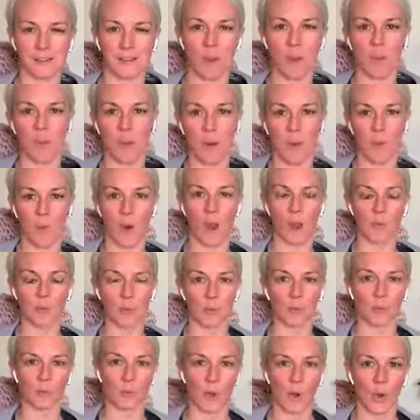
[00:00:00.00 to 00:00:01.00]
on my
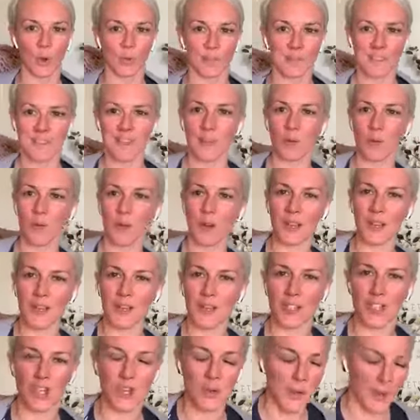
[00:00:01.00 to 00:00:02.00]
whiteboard wall and he's like, what are
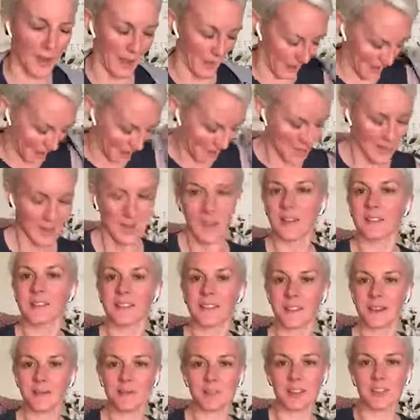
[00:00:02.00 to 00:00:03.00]
you doing?
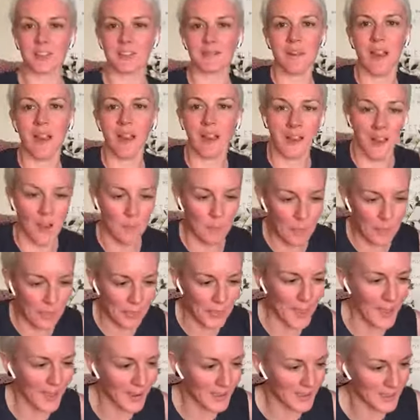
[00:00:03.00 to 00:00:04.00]
said, I'm just writing up a
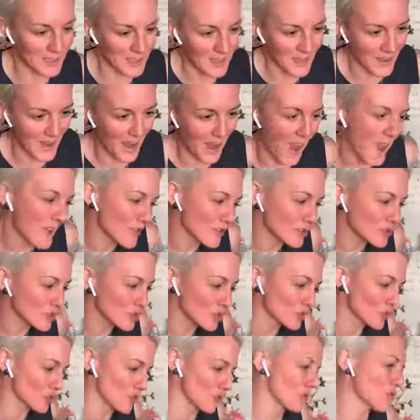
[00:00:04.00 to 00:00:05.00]
thing. And he's like, How did
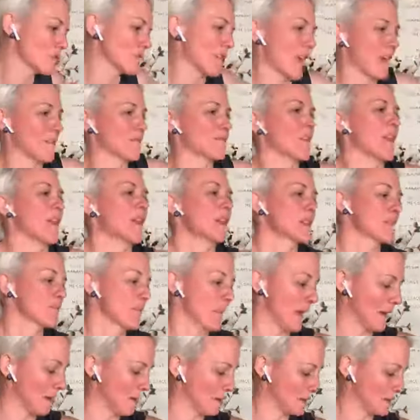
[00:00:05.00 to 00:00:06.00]
you do that? Writing
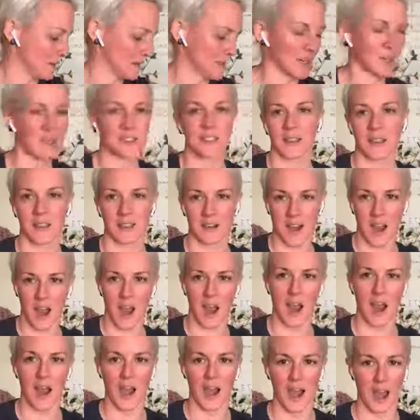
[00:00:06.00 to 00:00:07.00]
backwards. And I said,
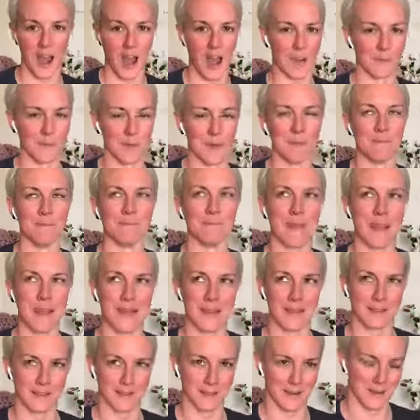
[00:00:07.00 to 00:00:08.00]
I am
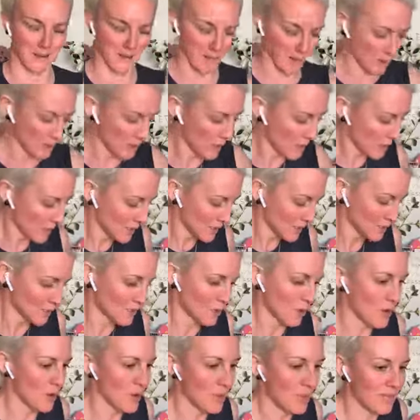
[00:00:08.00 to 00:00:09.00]
amazing.
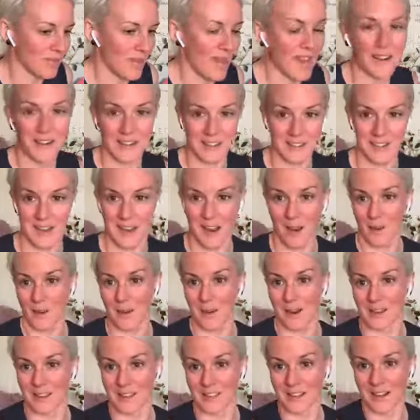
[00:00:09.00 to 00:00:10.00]
So that is how
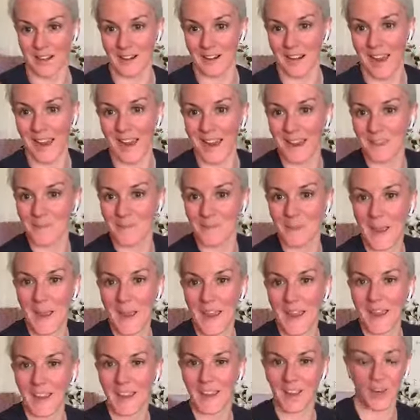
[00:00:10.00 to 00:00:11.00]
I did it. Hey,
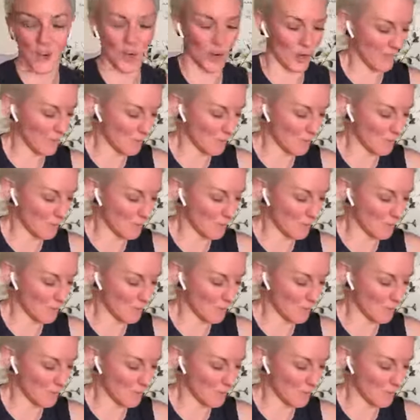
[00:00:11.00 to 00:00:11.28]
Beck, good